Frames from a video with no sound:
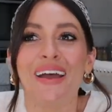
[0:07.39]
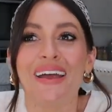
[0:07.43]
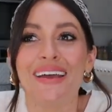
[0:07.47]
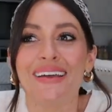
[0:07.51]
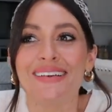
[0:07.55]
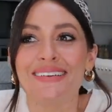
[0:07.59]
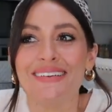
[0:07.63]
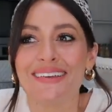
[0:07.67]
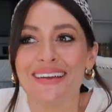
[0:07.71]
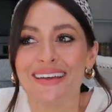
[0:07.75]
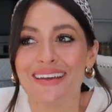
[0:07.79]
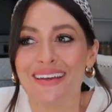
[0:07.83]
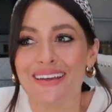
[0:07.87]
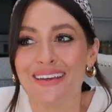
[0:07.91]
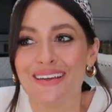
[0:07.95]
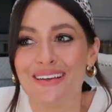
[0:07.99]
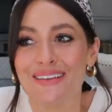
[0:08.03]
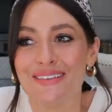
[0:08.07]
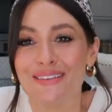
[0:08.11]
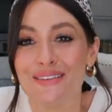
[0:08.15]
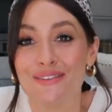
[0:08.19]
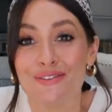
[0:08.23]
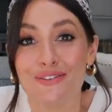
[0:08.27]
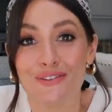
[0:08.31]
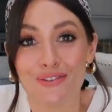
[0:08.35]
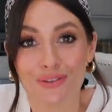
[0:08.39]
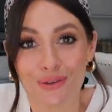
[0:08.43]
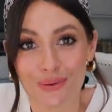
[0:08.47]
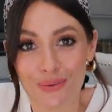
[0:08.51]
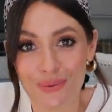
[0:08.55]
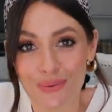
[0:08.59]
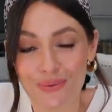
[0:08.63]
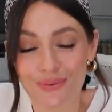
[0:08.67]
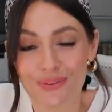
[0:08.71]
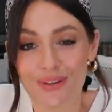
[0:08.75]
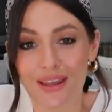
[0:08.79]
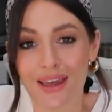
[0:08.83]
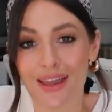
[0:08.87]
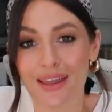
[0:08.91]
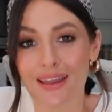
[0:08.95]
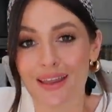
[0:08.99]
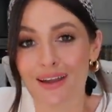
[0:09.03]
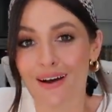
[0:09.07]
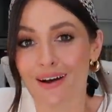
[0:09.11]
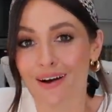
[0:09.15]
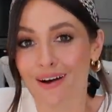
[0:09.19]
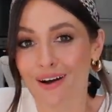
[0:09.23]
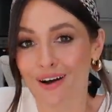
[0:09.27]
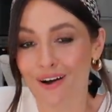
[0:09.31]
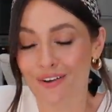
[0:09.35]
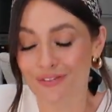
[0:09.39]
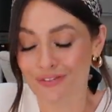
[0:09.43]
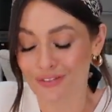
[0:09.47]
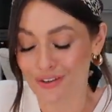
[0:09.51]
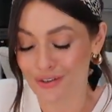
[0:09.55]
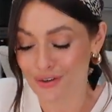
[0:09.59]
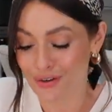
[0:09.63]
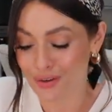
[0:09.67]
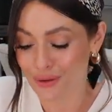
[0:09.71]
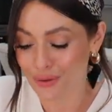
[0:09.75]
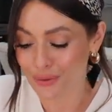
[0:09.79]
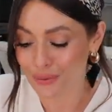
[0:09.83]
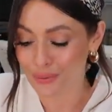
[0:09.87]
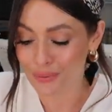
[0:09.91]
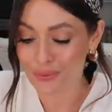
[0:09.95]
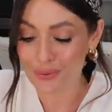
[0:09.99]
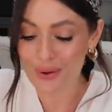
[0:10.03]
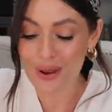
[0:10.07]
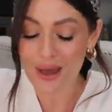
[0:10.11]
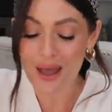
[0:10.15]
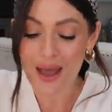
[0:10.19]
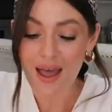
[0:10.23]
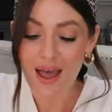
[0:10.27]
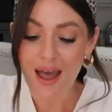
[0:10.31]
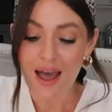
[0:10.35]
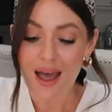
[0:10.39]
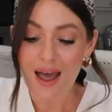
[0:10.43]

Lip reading: It is Tuesday afternoon.